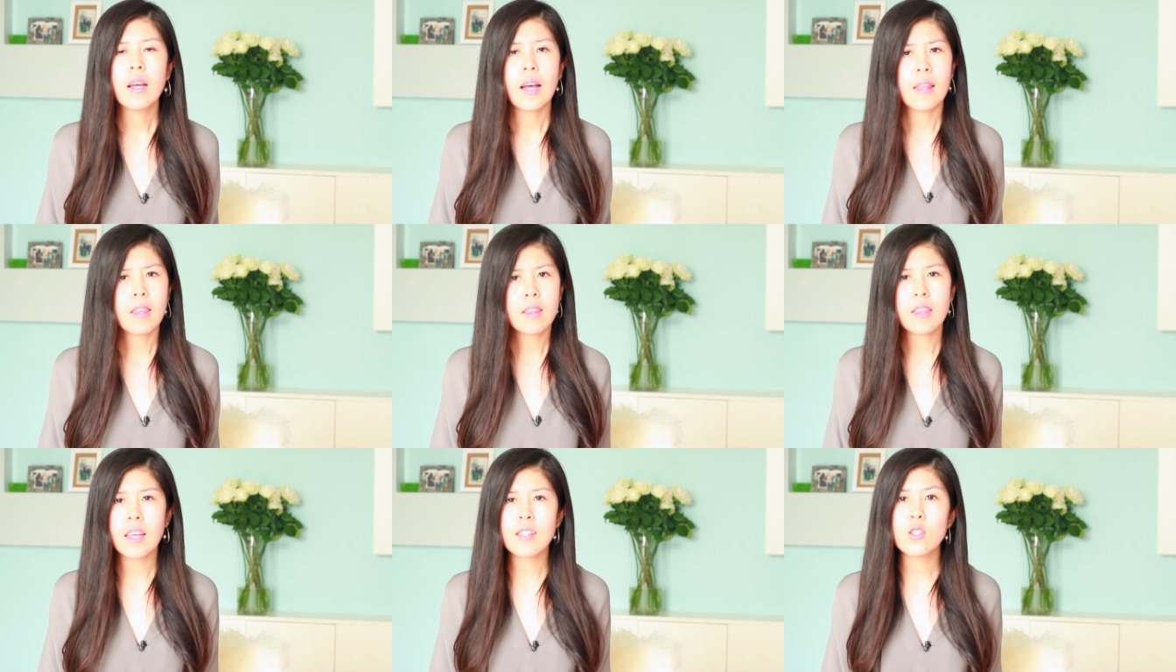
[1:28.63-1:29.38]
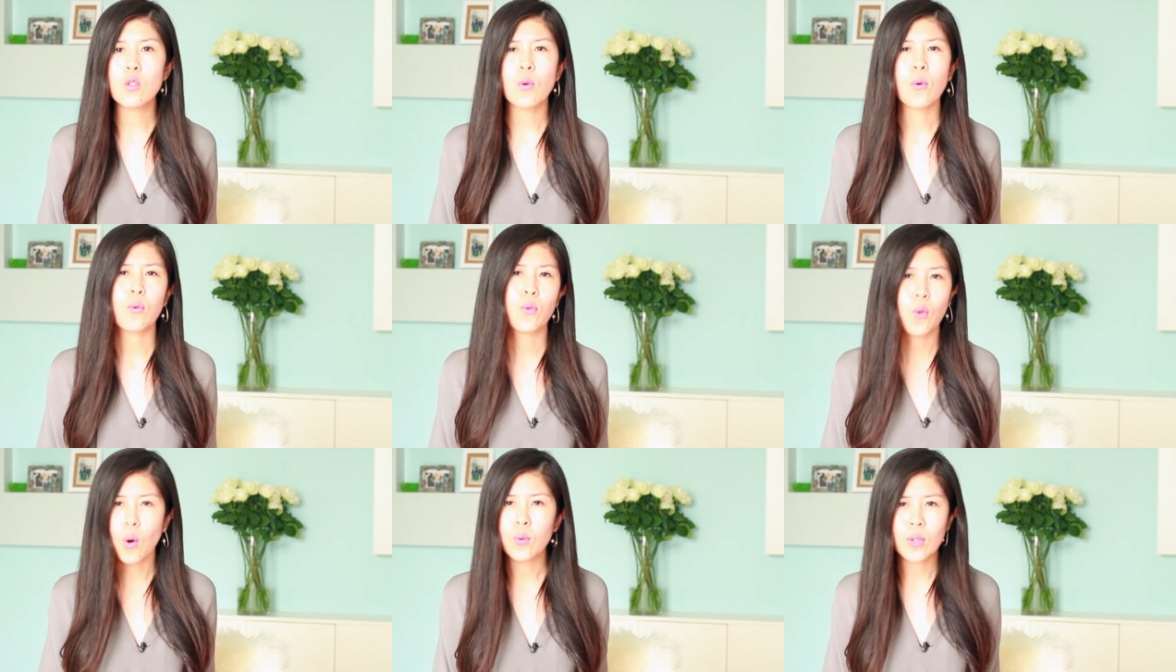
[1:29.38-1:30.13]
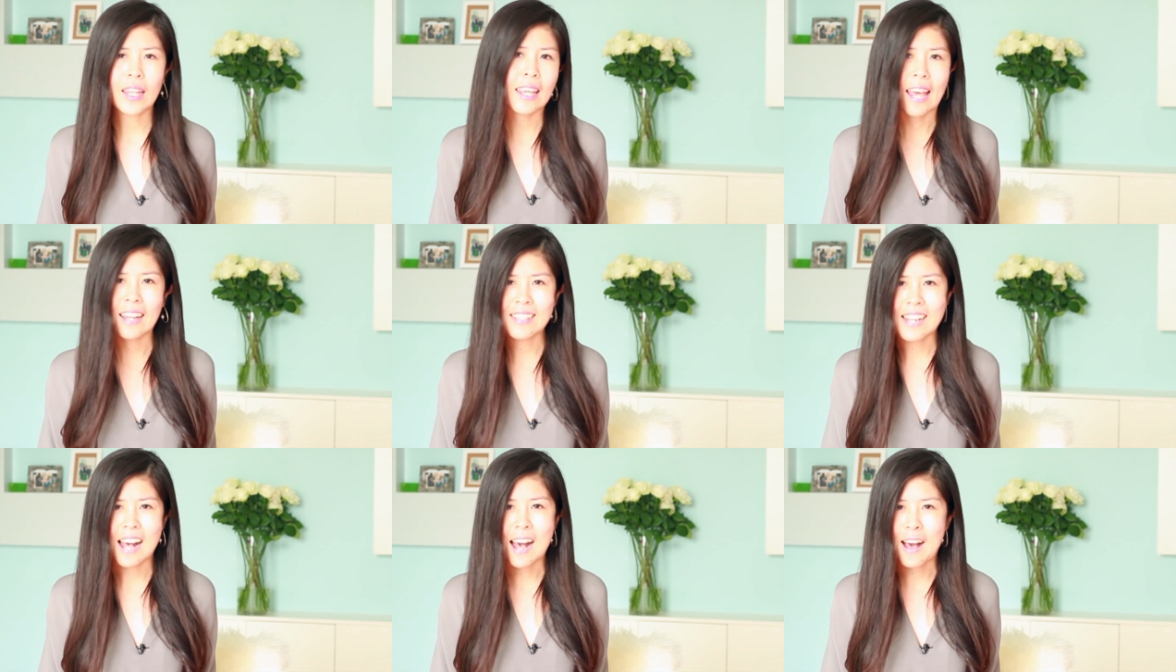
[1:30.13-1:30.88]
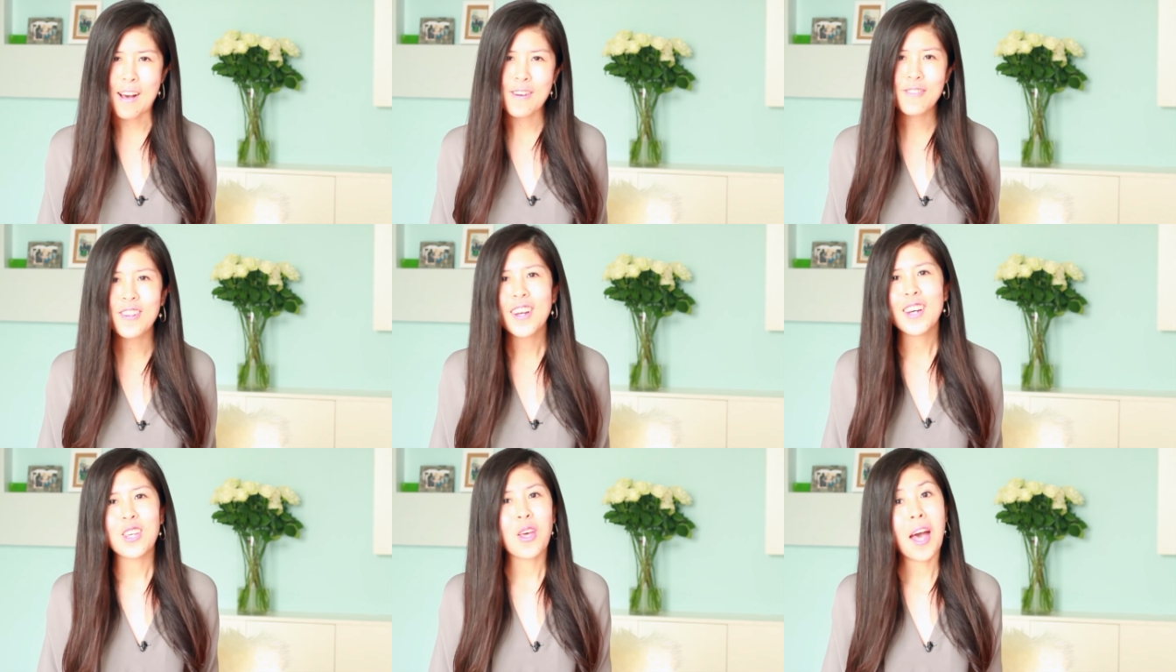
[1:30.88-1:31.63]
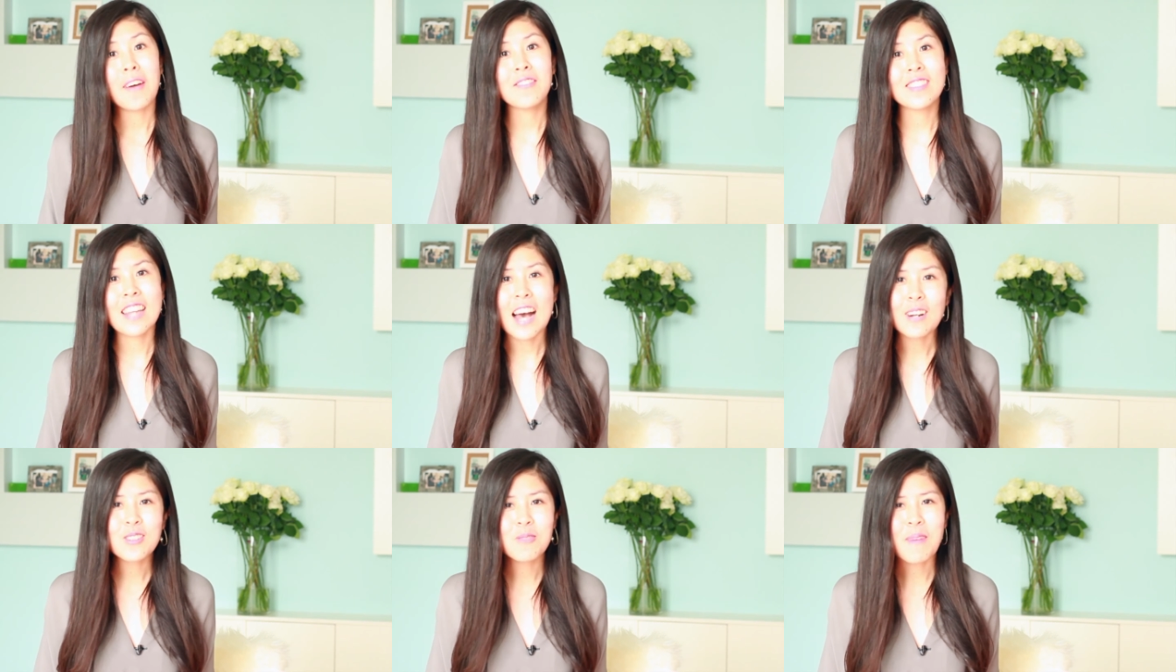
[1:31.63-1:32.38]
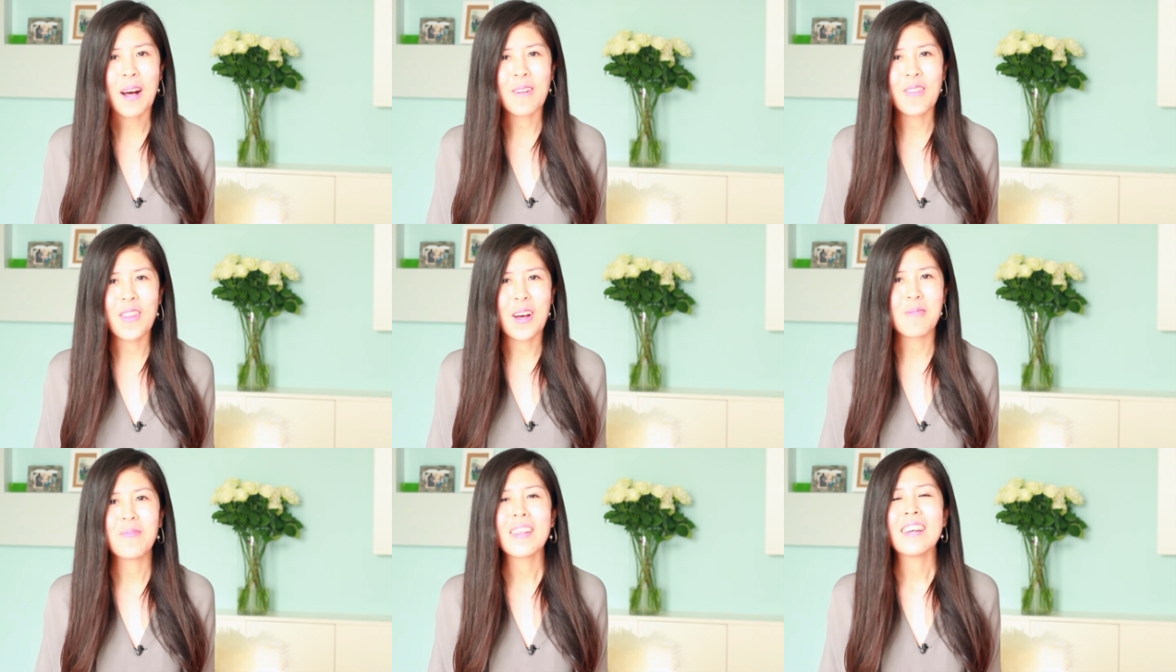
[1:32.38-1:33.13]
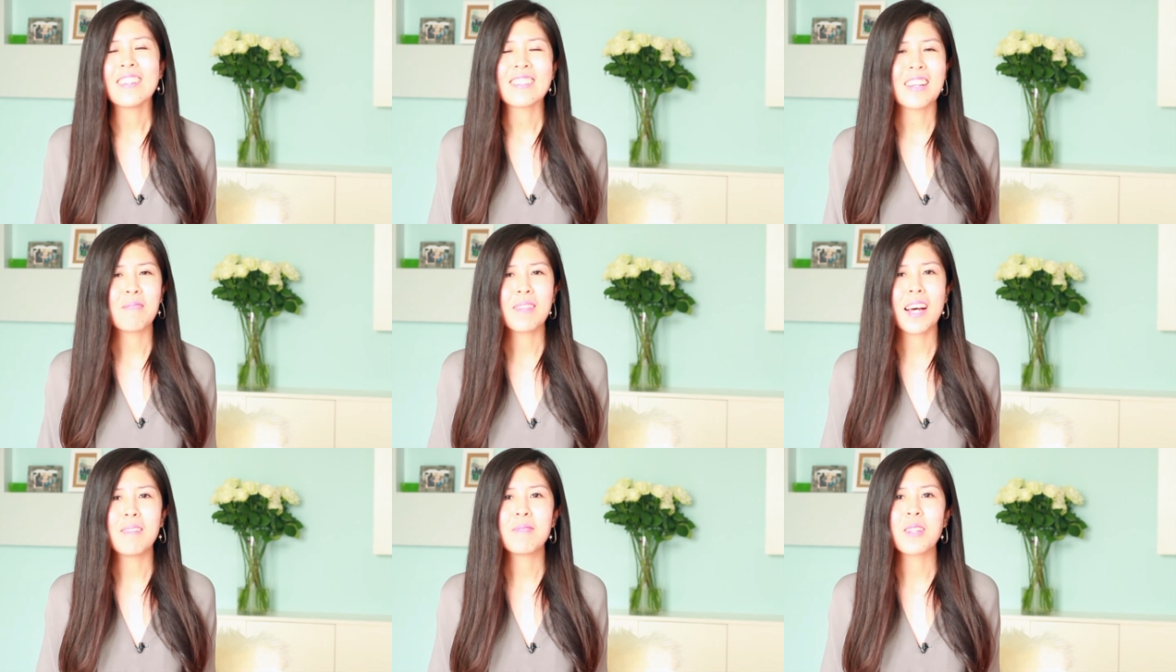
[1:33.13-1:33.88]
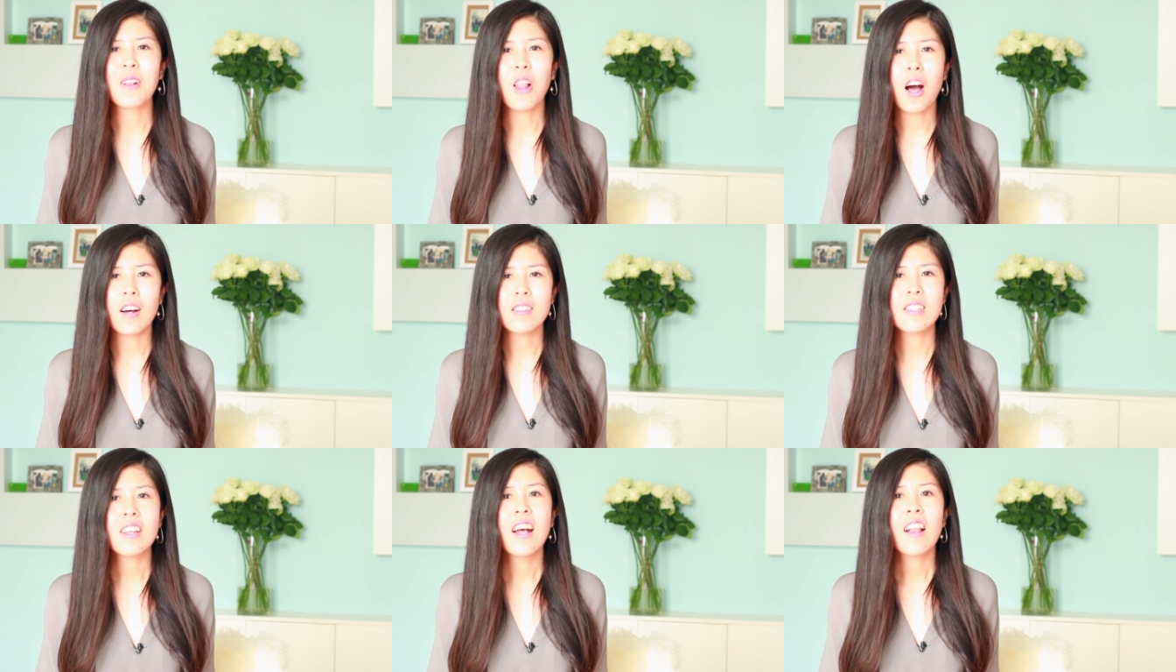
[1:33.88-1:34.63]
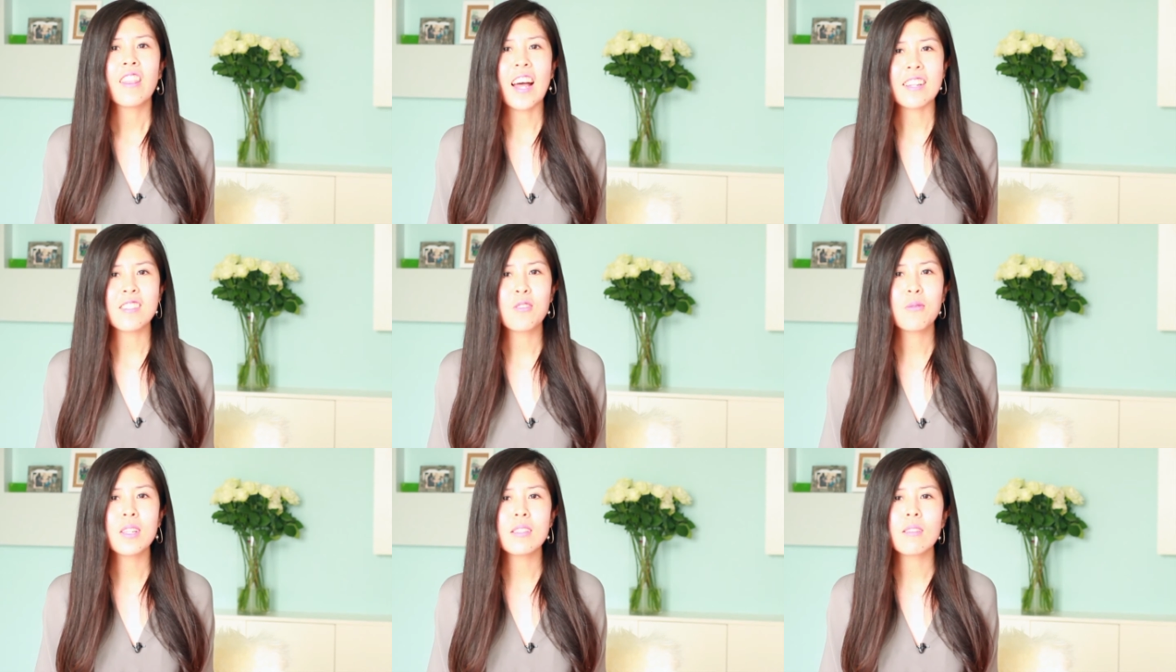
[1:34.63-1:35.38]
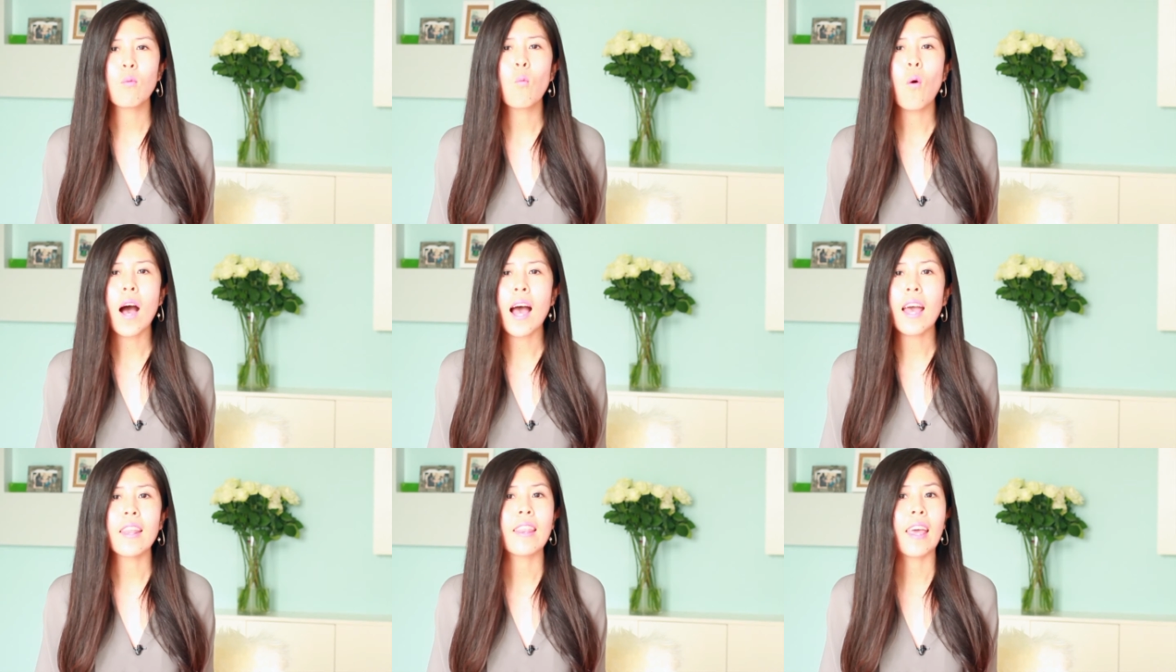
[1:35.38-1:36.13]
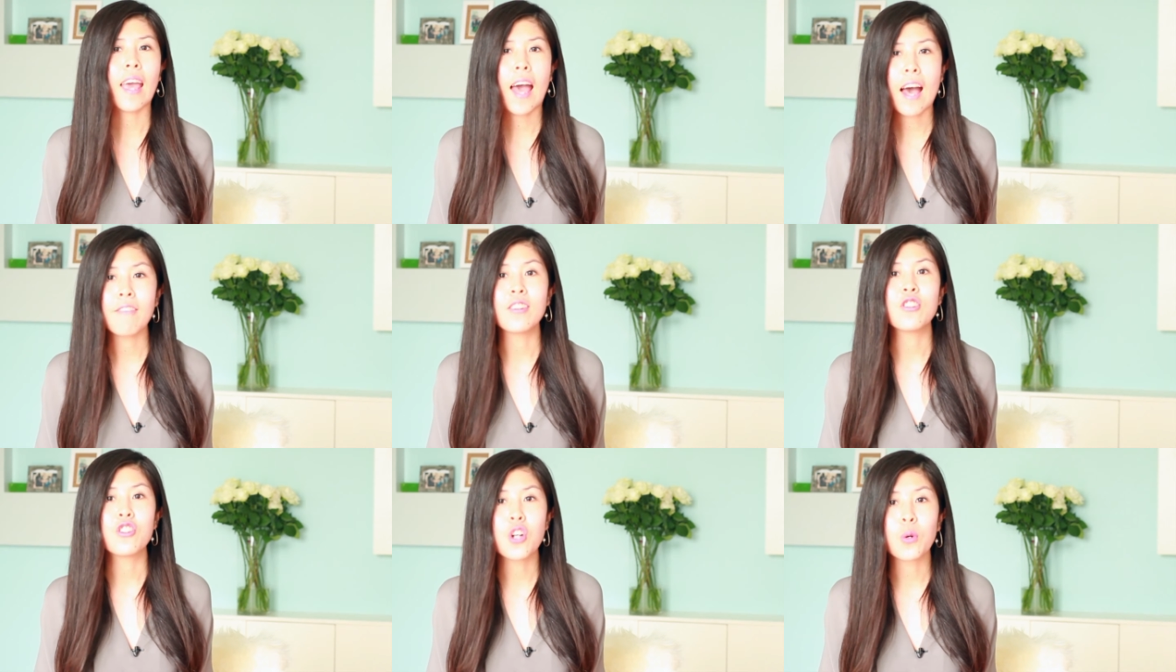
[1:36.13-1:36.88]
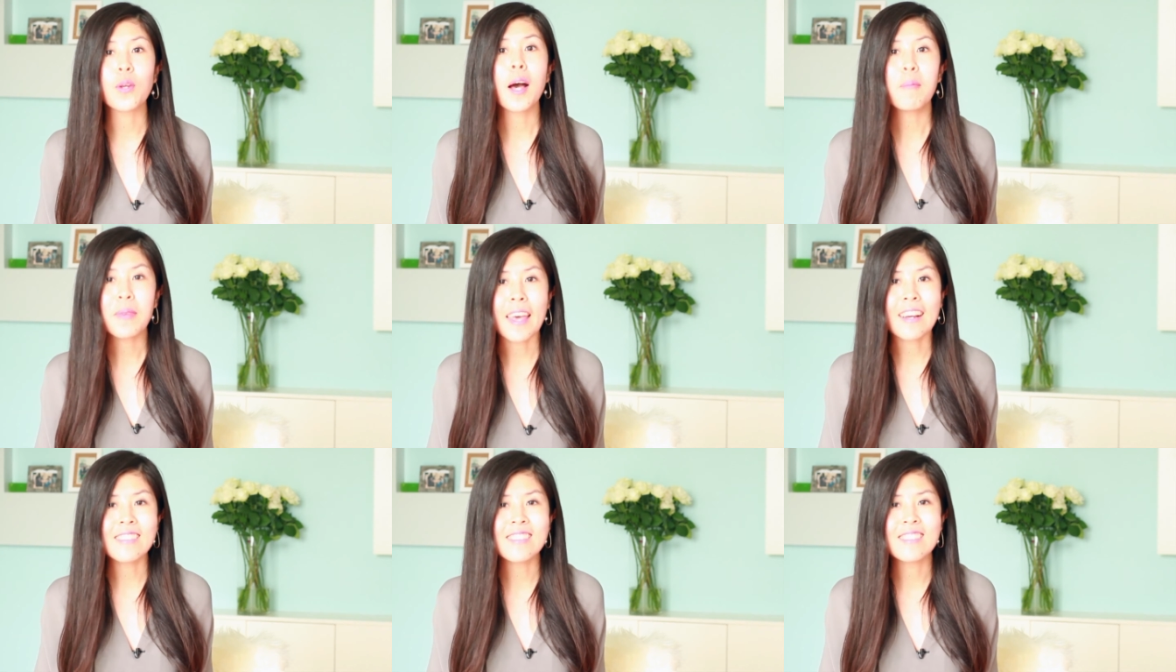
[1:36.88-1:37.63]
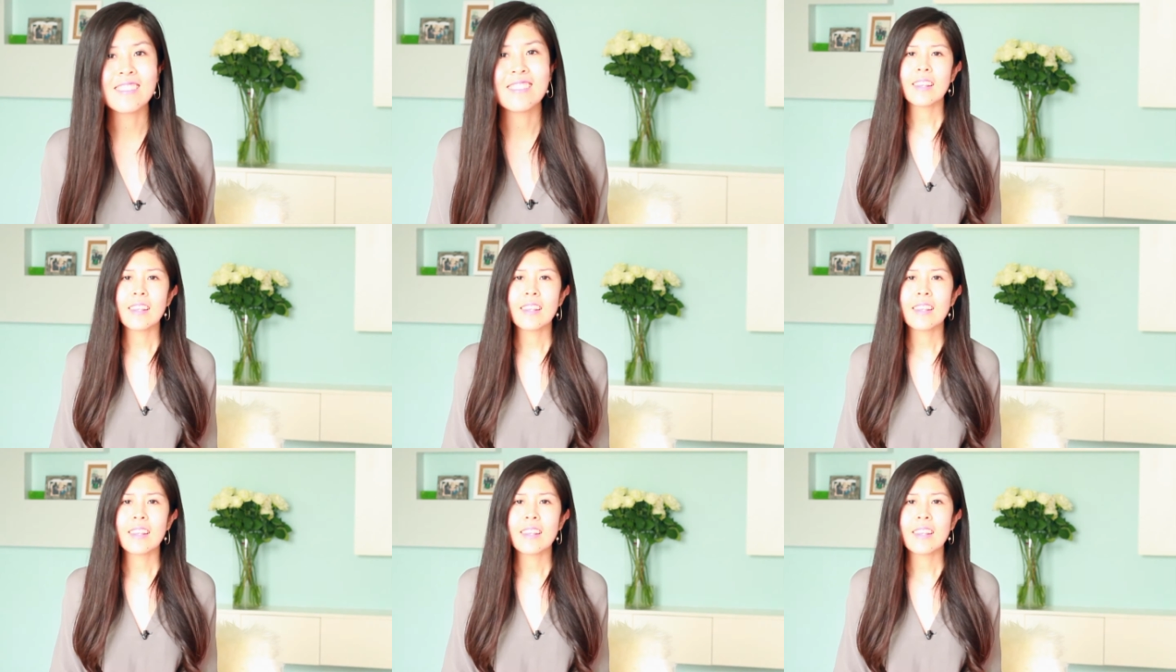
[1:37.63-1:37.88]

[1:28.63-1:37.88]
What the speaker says: And the things you don't yet have, you have doubts about them, sometimes a lot. That's the reason why they haven't showed up yet.